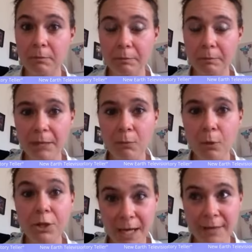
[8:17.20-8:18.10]
Be more
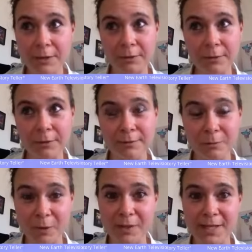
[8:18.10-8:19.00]
gentle
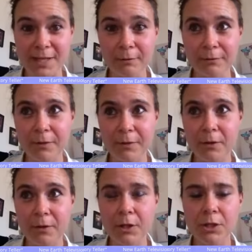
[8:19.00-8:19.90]
with yourself.
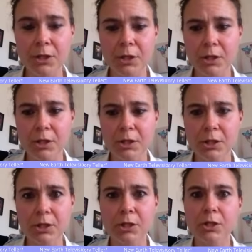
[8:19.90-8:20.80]

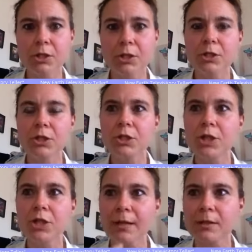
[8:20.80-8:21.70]

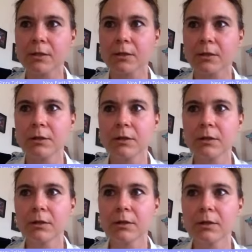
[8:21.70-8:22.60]
Gentle,
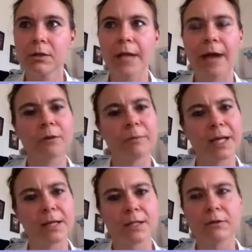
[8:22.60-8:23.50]
Garrett
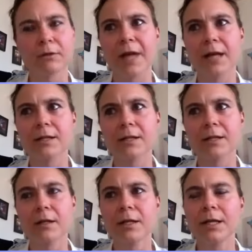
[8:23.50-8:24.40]
begins to reflect.
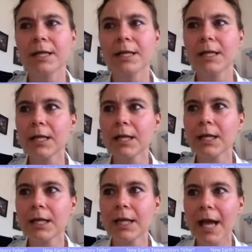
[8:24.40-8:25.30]

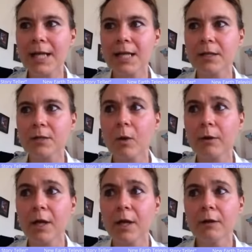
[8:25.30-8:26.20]
Yes, that is
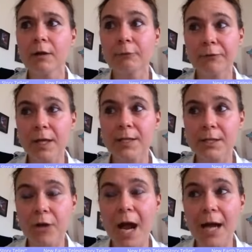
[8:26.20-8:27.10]
what first
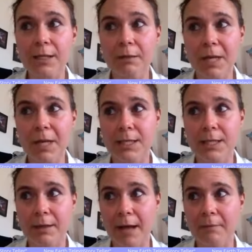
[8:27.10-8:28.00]
attracted me
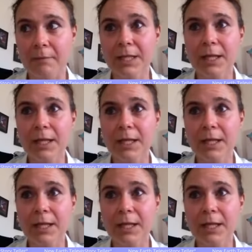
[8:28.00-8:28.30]
to them.